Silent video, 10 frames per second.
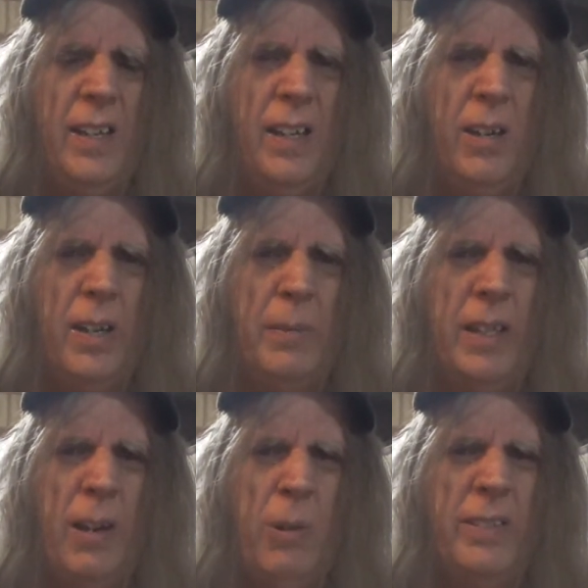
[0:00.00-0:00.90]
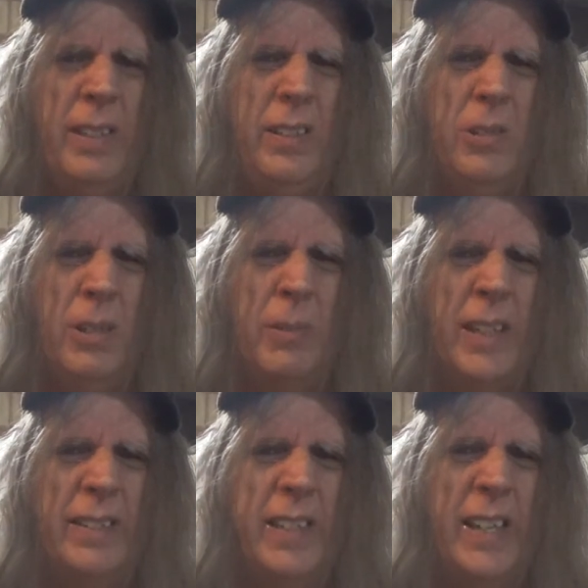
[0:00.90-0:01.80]
Okay, but now what's he doing when
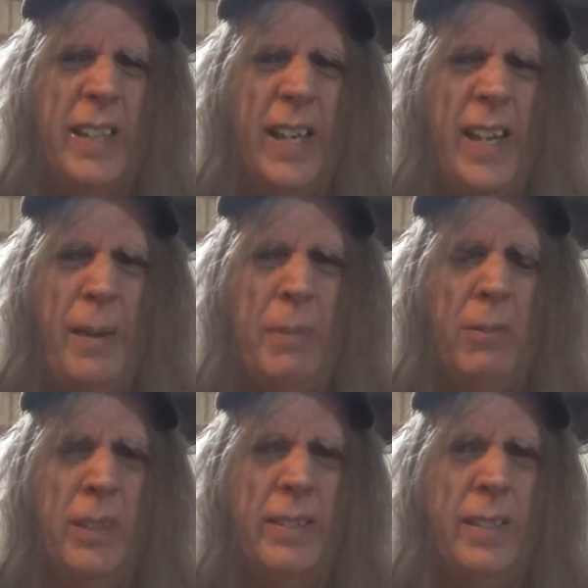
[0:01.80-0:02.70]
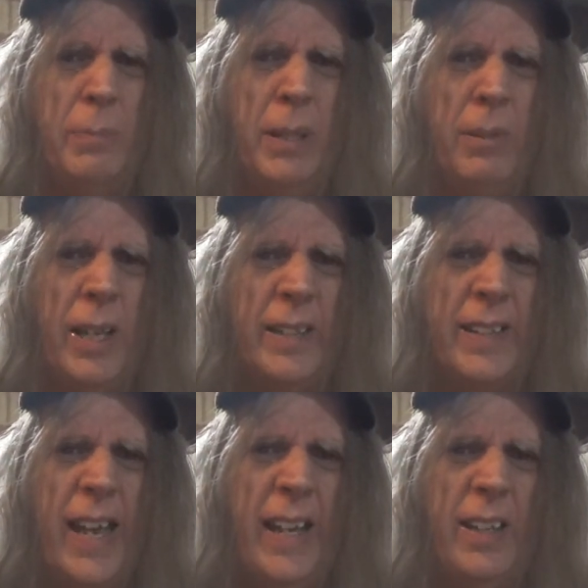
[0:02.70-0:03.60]
they say that? And I've been listening to people like
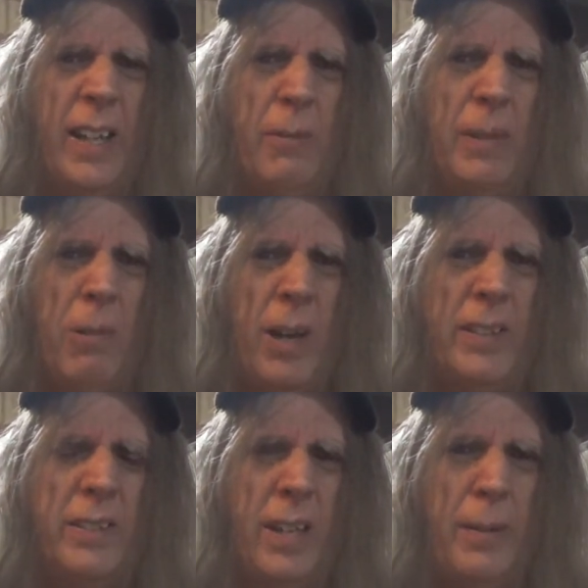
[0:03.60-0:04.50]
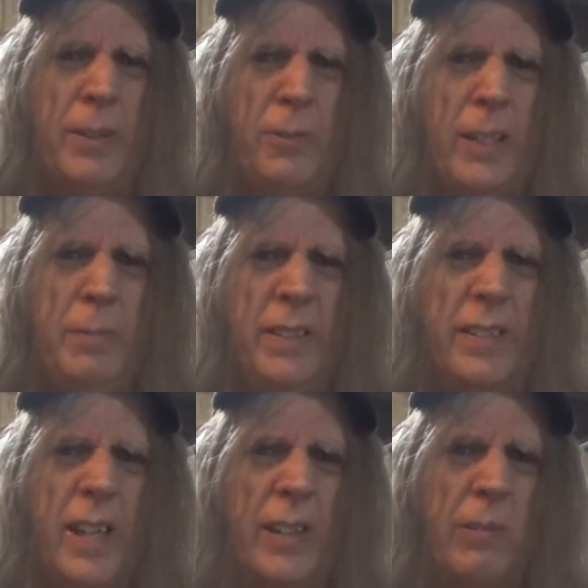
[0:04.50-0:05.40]
that, and I've been watching Thomas Friedman's
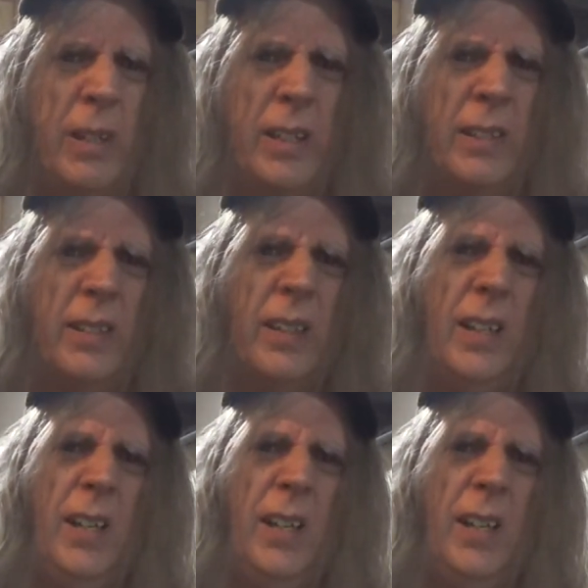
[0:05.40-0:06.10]
another one. He's a